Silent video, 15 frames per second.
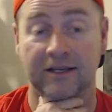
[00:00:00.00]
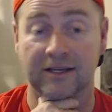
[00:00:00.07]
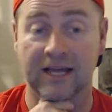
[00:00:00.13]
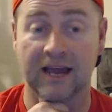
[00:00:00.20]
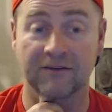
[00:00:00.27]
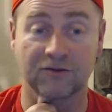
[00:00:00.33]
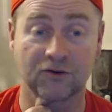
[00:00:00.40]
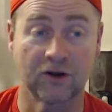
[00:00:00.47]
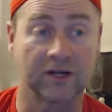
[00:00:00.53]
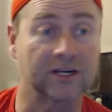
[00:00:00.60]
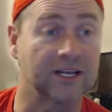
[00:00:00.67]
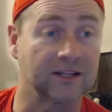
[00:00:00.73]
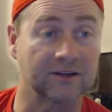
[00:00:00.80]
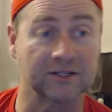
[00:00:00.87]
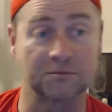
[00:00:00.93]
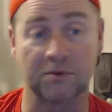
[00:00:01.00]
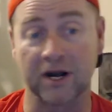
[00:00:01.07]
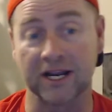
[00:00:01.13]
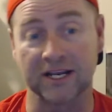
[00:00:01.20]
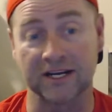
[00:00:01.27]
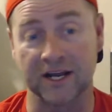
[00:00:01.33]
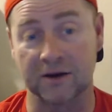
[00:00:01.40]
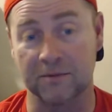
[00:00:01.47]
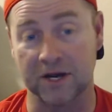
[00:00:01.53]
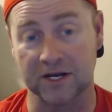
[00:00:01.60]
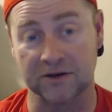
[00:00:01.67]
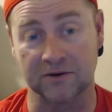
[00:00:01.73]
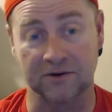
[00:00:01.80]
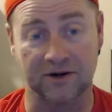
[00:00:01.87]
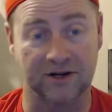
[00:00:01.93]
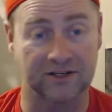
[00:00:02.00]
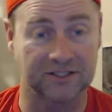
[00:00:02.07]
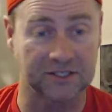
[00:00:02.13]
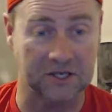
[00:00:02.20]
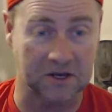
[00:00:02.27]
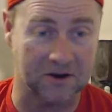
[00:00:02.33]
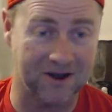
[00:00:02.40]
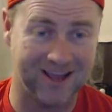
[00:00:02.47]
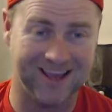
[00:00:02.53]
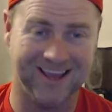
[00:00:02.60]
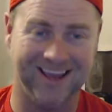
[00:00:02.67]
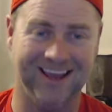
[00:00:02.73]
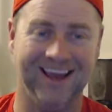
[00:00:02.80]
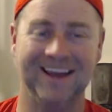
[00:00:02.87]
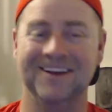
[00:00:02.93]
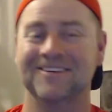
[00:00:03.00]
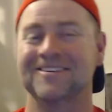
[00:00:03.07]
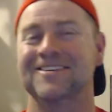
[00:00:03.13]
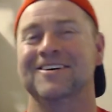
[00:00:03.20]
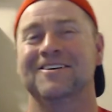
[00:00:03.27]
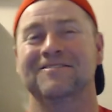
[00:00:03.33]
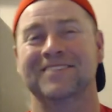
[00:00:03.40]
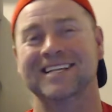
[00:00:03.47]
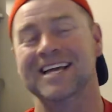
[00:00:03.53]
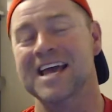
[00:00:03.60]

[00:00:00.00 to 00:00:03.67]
have drug dealers breaking down my door. So I don't know.